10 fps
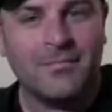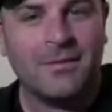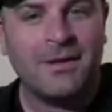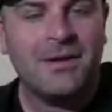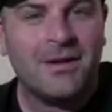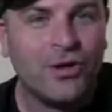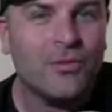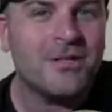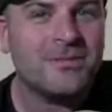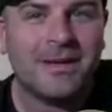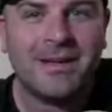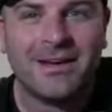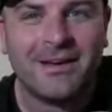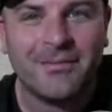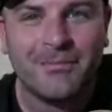You could almost make a
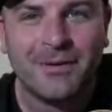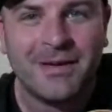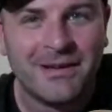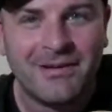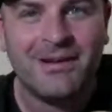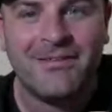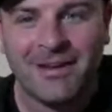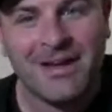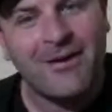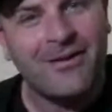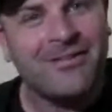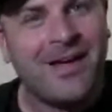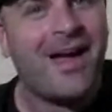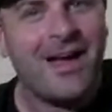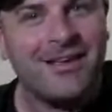complete living out of
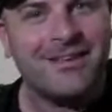that.